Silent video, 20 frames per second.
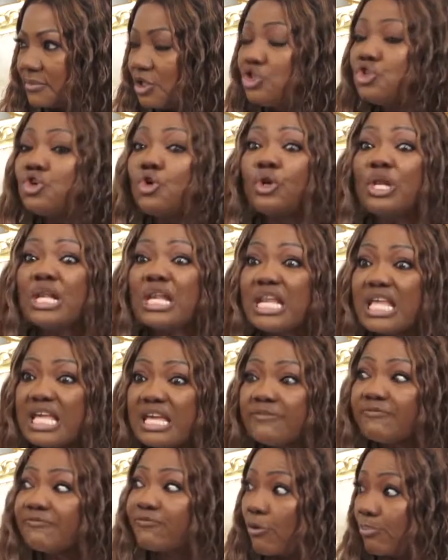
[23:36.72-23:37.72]
you
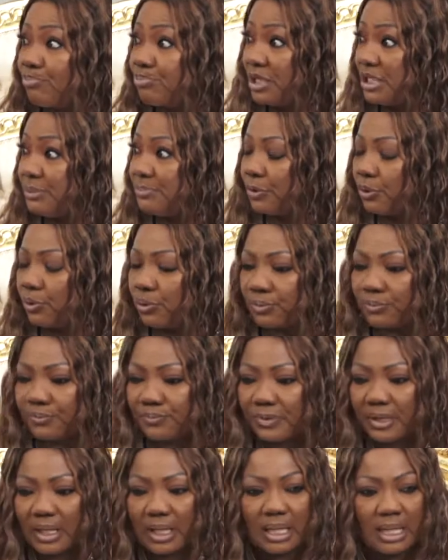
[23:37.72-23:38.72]
live for people.
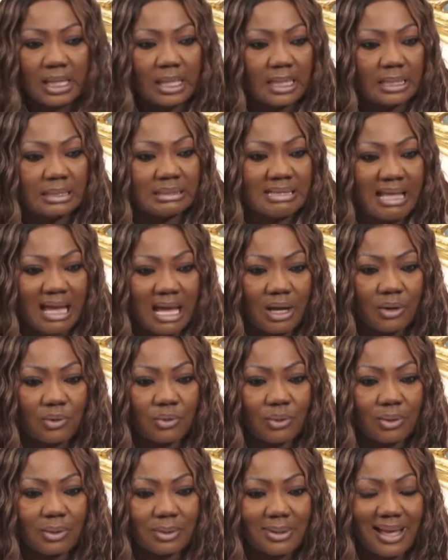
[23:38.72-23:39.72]

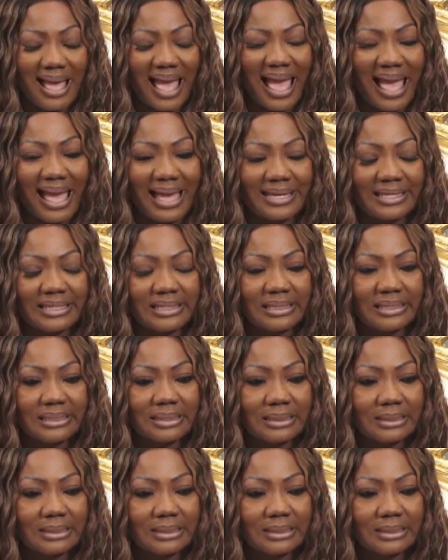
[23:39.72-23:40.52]
Now, I'm